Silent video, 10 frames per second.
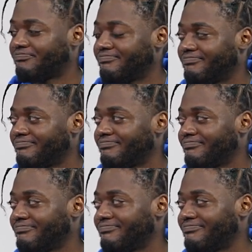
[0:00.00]

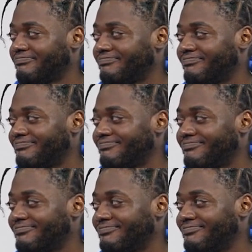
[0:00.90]

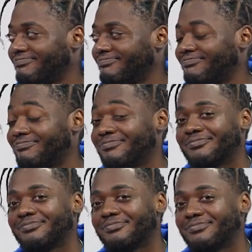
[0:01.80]

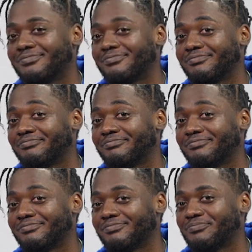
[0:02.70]

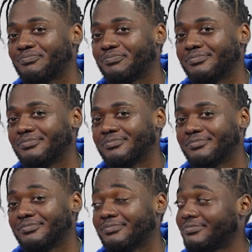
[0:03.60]

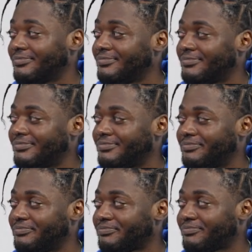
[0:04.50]

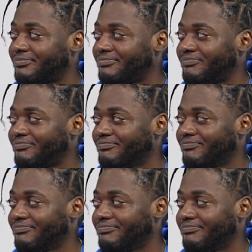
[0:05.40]
No words are spoken by the person on screen.